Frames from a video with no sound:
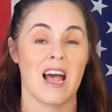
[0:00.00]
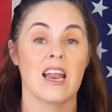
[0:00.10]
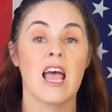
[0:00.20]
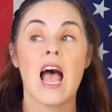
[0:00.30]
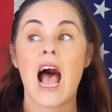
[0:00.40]

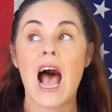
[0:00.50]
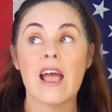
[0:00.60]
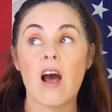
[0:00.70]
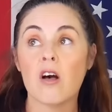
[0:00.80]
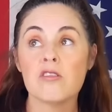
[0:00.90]
on?
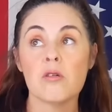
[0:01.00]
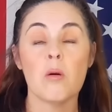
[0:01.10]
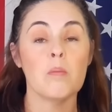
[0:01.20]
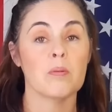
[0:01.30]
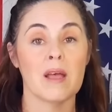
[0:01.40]
I also
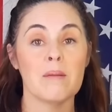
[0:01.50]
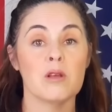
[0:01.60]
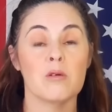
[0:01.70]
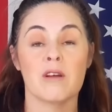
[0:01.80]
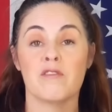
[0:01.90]
don't blame
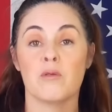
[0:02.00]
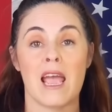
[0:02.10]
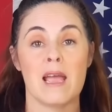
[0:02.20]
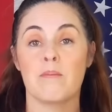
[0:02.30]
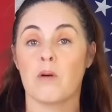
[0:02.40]
you if you
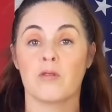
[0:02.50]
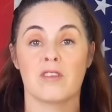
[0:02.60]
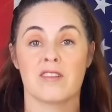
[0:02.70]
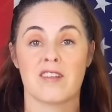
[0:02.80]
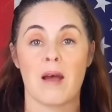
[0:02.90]
hate both
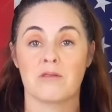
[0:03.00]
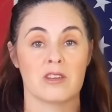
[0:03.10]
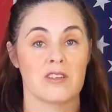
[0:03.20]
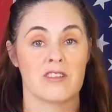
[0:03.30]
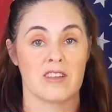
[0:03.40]
these
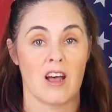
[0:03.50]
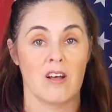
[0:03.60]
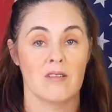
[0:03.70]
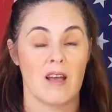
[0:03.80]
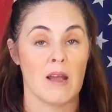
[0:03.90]
options
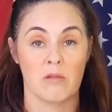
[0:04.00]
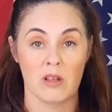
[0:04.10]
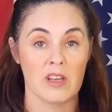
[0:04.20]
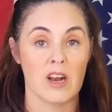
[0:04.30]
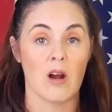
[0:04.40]
still. I
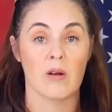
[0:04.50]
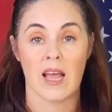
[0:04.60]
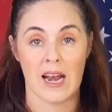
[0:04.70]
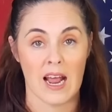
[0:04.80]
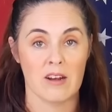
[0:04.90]
really don't.
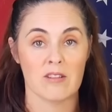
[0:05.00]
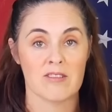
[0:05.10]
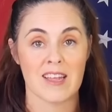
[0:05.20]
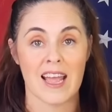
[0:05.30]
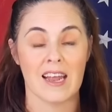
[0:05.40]
And I
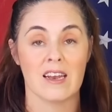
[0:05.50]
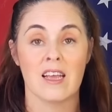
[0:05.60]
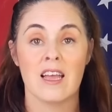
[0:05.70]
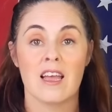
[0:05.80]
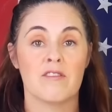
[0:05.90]
understand
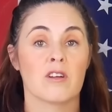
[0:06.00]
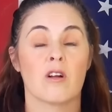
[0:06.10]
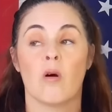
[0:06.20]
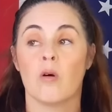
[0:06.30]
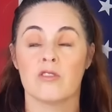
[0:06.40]
if you're going
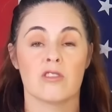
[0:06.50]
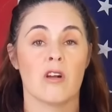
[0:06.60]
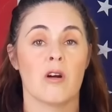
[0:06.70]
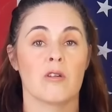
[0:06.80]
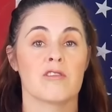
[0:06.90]
to hold your
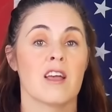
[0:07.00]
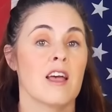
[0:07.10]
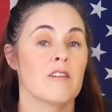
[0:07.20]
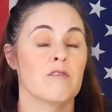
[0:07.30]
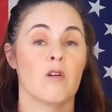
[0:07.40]
nose
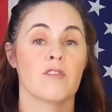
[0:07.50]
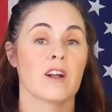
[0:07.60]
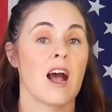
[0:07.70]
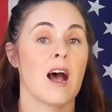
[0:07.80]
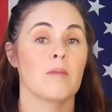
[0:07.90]
and vote for
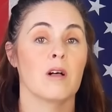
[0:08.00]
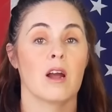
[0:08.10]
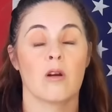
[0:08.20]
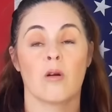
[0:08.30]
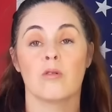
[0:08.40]
Kamala
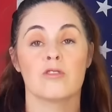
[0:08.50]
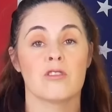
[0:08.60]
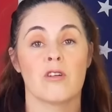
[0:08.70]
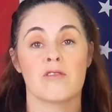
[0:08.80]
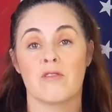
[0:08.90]
or hold your
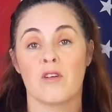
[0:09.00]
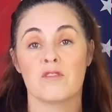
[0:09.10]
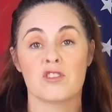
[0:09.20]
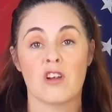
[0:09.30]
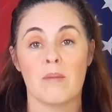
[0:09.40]
nose and vote
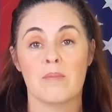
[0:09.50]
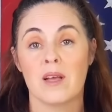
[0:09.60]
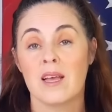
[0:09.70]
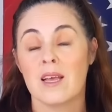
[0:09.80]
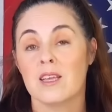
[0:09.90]
for Trump.
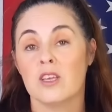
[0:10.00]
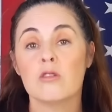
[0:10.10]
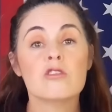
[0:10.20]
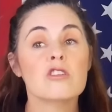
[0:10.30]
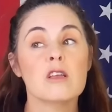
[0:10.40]

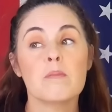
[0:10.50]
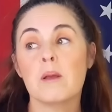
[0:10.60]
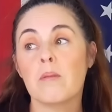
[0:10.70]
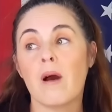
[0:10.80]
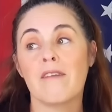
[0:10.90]
Usually
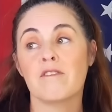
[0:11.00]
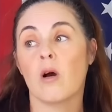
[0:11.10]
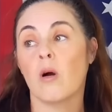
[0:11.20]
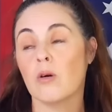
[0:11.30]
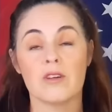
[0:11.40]
people have to
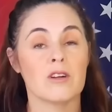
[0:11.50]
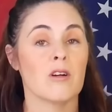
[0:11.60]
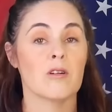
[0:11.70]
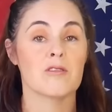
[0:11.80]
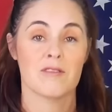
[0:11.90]
hold their
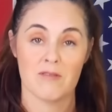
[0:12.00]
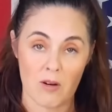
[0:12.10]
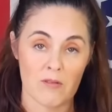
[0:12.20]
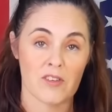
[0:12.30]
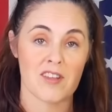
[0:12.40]
nose and
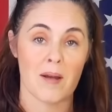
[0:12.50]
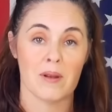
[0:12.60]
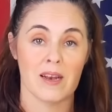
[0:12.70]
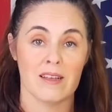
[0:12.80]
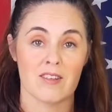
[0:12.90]
vote for
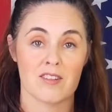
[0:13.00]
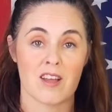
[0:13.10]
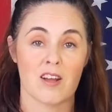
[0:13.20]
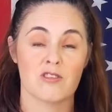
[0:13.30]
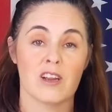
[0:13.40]
somebody in this
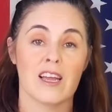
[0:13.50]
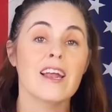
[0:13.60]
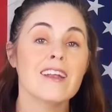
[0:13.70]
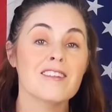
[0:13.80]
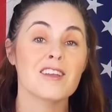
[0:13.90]
country.
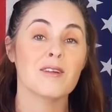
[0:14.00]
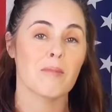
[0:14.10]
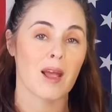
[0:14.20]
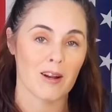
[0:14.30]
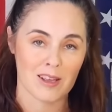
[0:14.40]
It is the
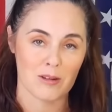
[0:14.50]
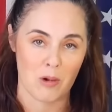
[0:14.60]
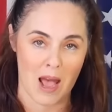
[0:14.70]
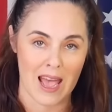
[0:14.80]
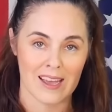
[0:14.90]
American
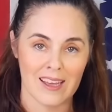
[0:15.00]
way.